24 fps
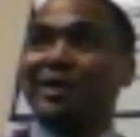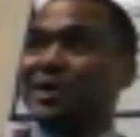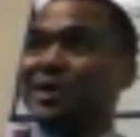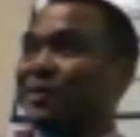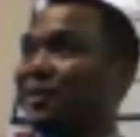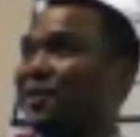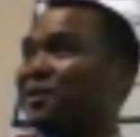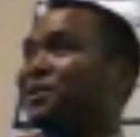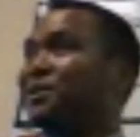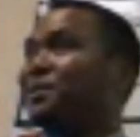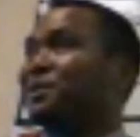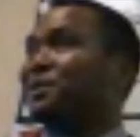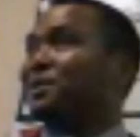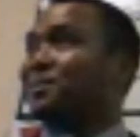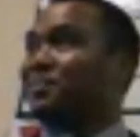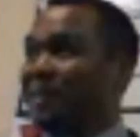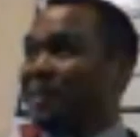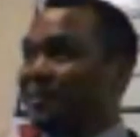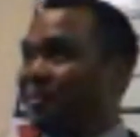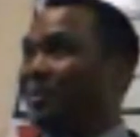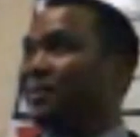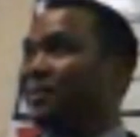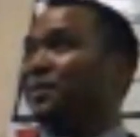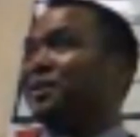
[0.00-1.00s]
when you want to do it, with
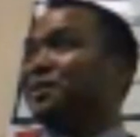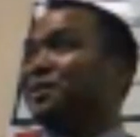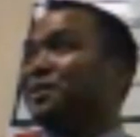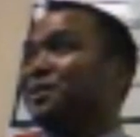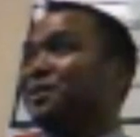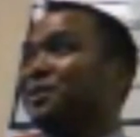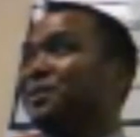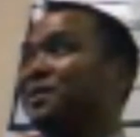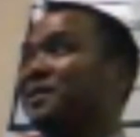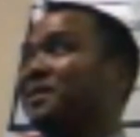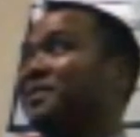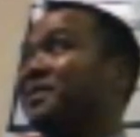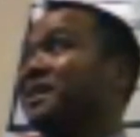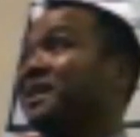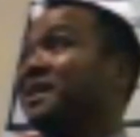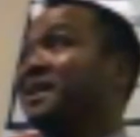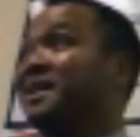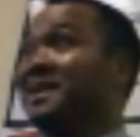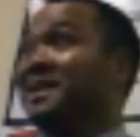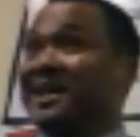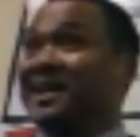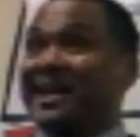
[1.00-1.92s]
the people you want to do it with.